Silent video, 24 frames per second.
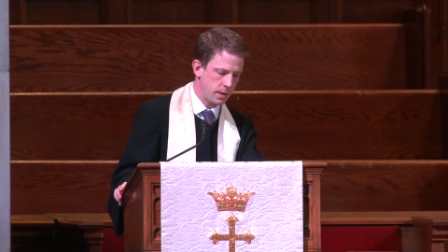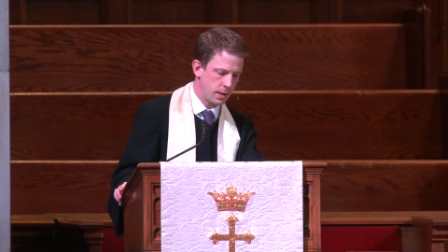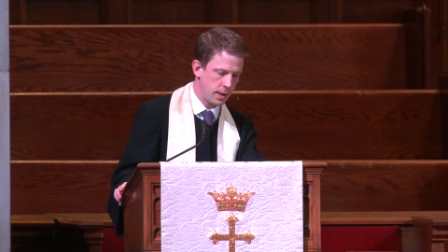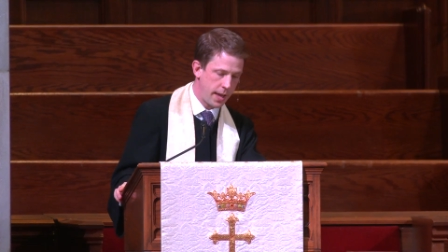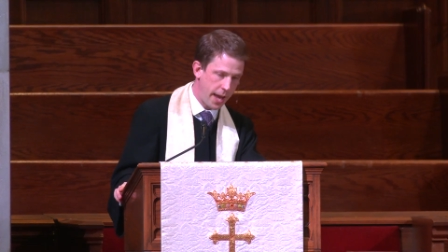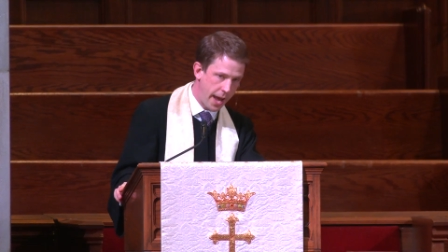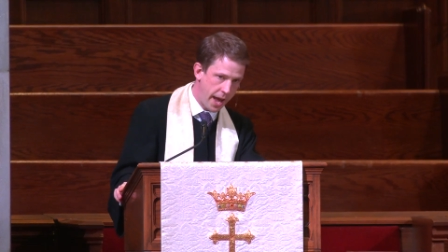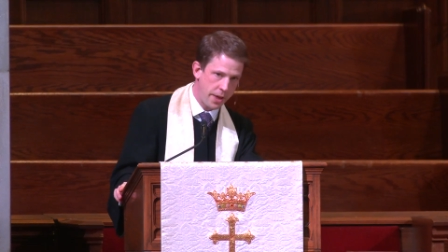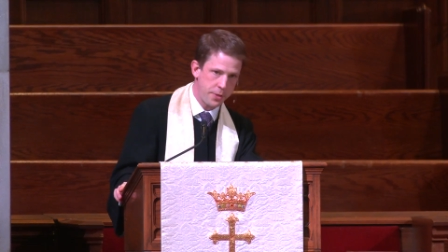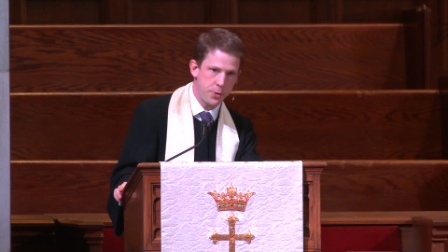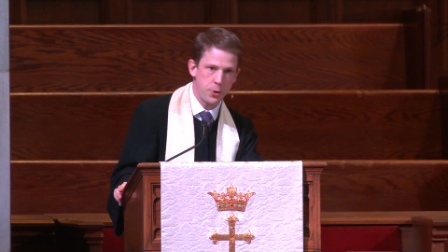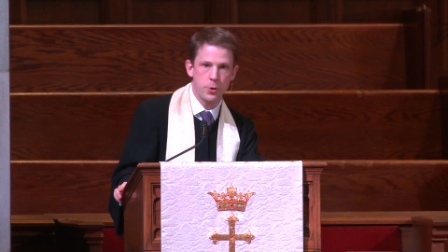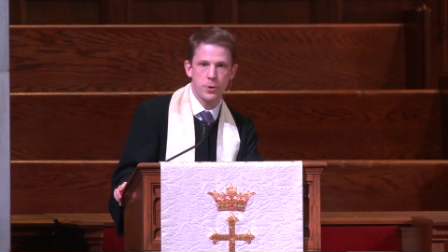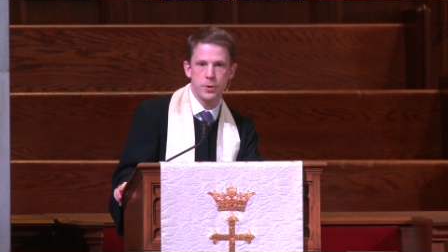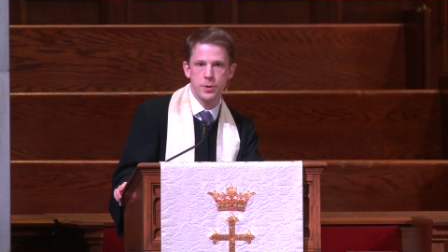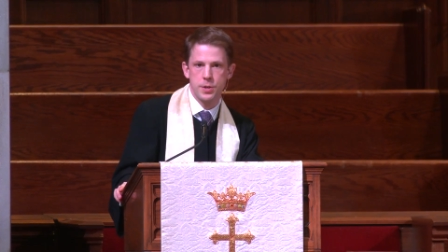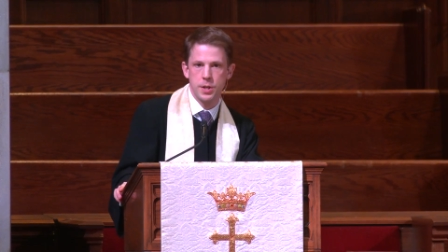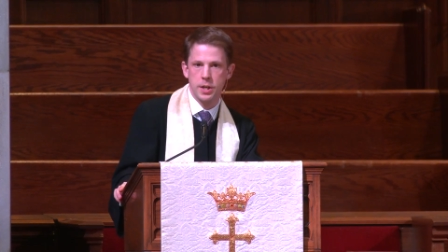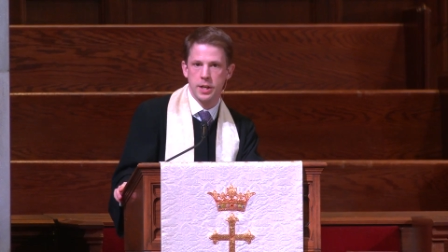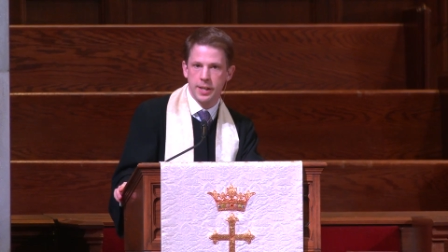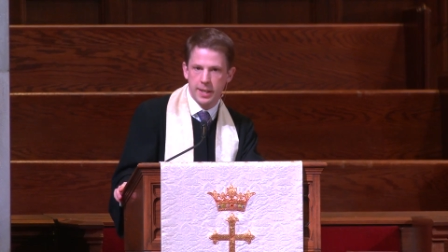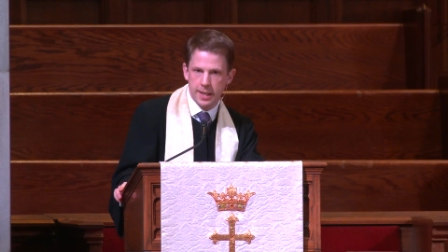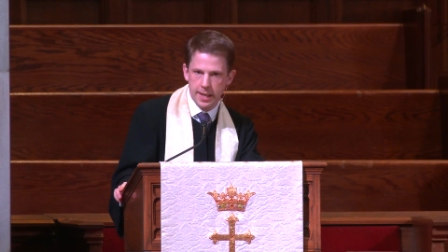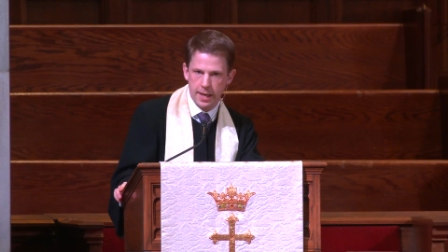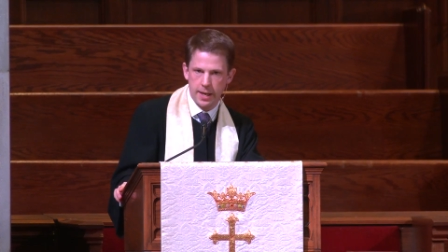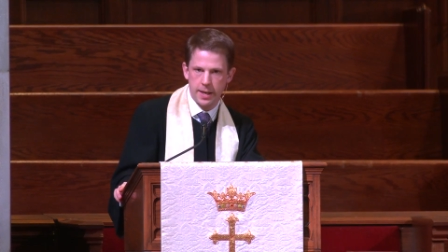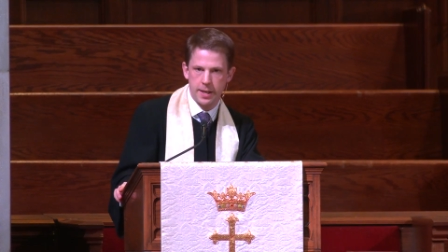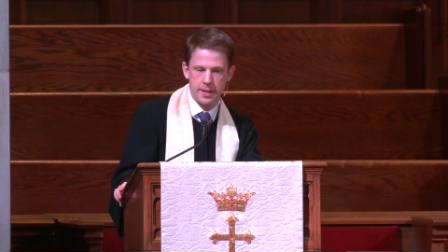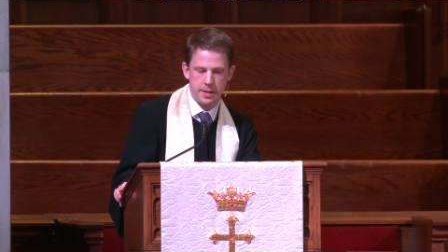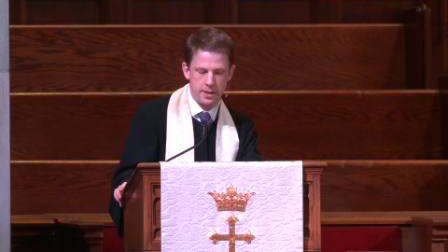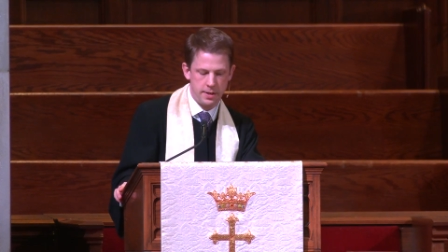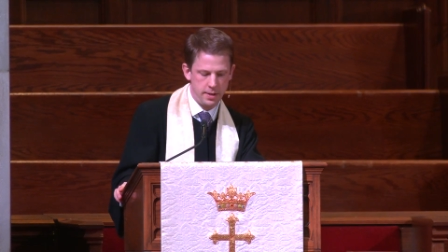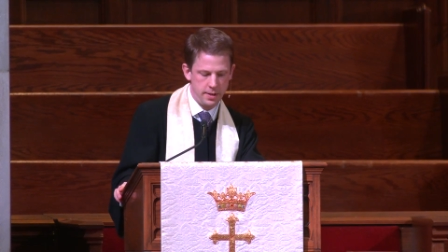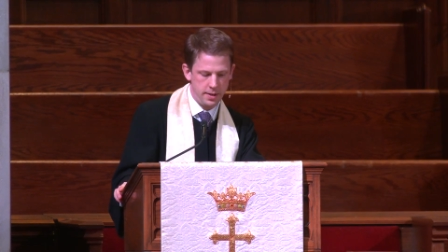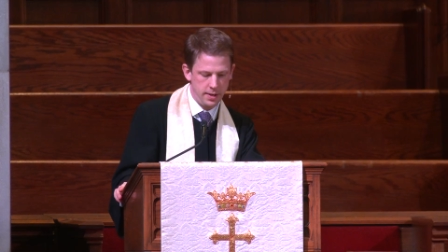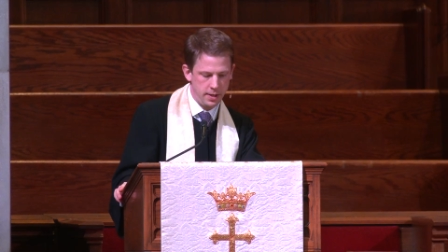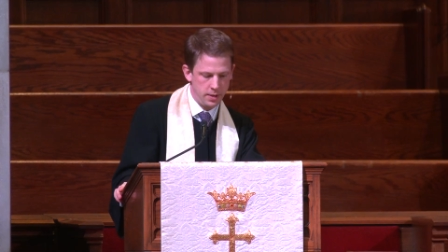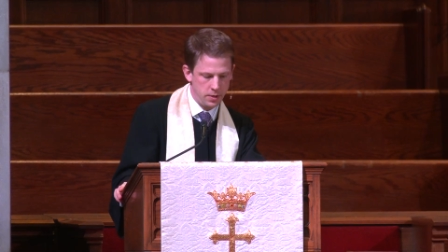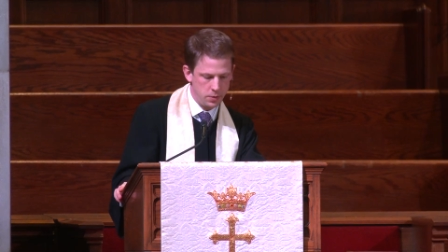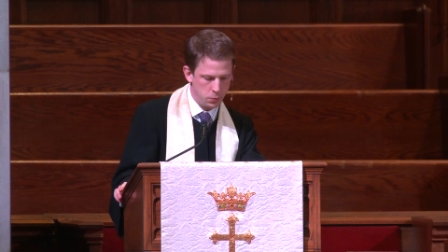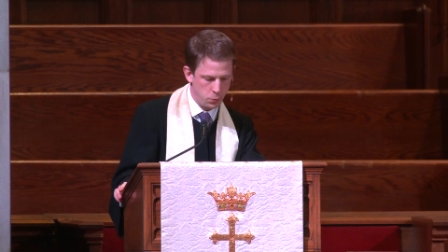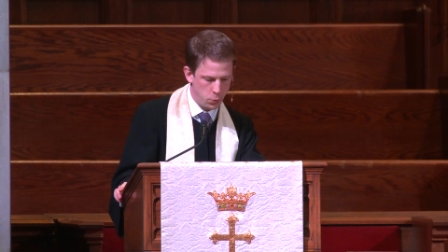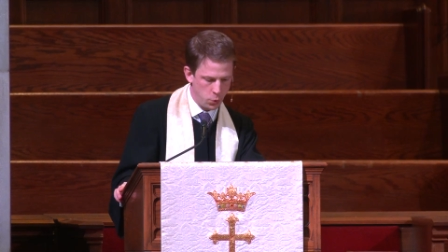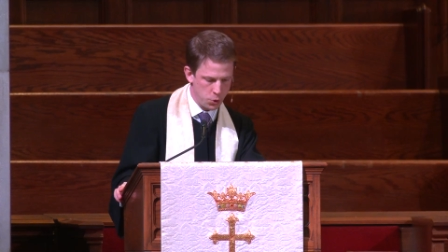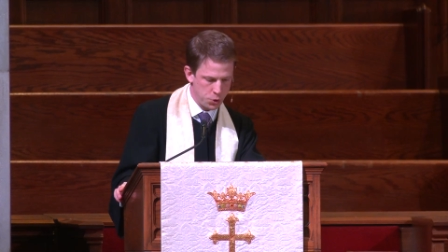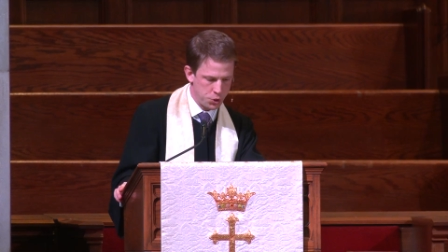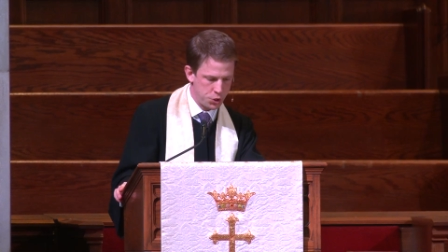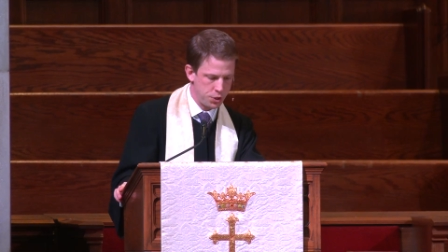gathered again in
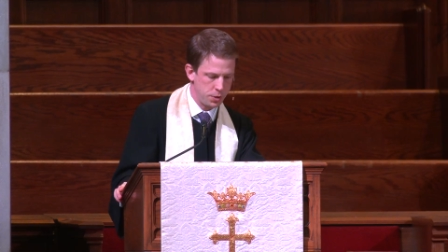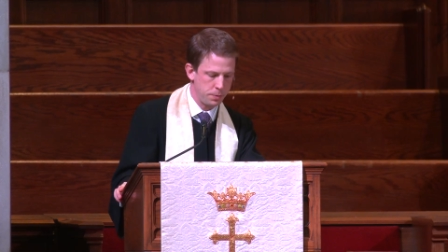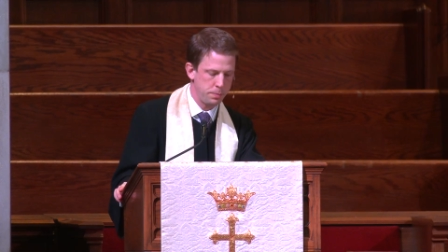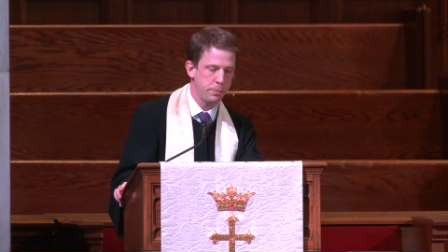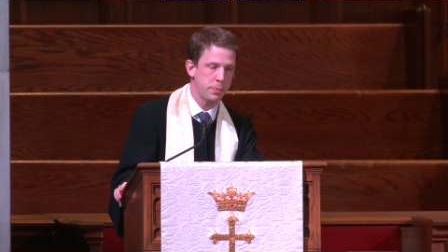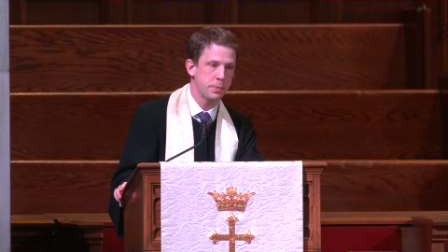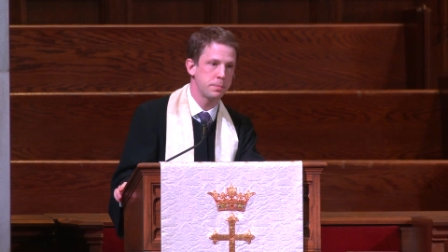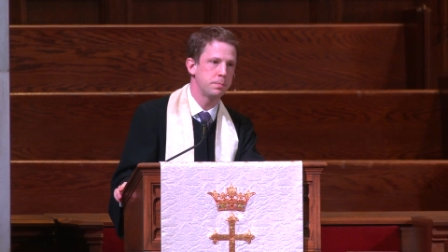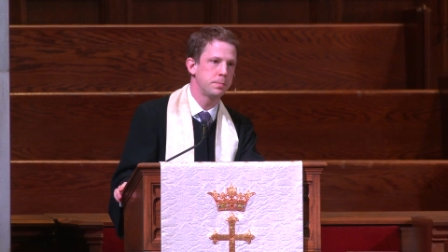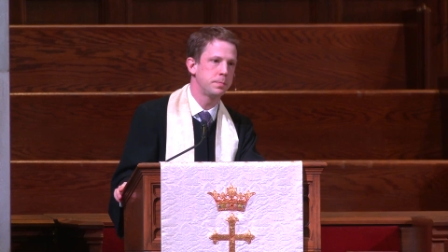worship.